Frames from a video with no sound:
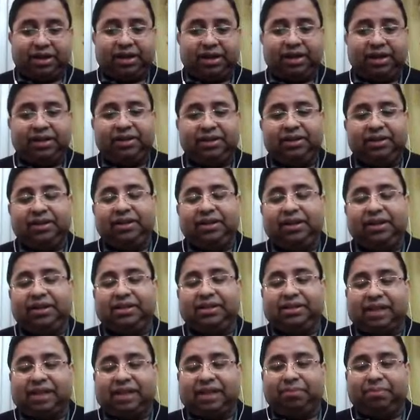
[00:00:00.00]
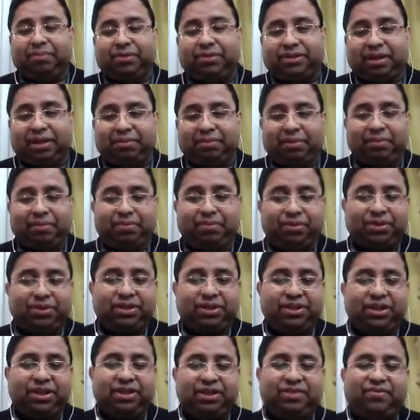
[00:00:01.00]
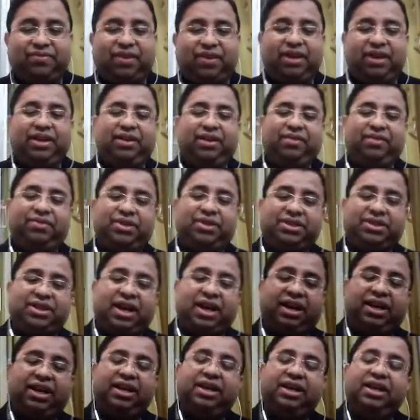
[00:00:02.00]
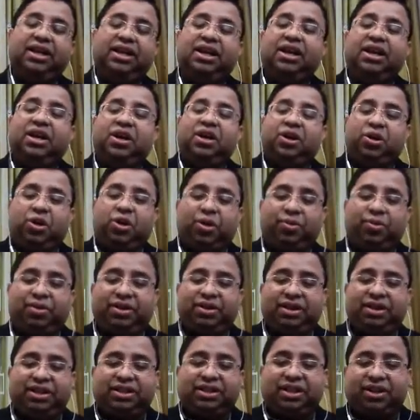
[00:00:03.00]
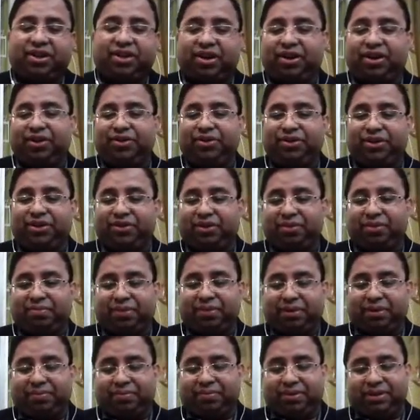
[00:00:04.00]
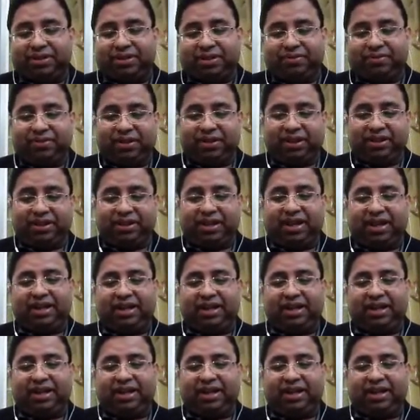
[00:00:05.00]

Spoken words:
data, sampling procedures, finding of the study, novelties and contribution of the paper, something like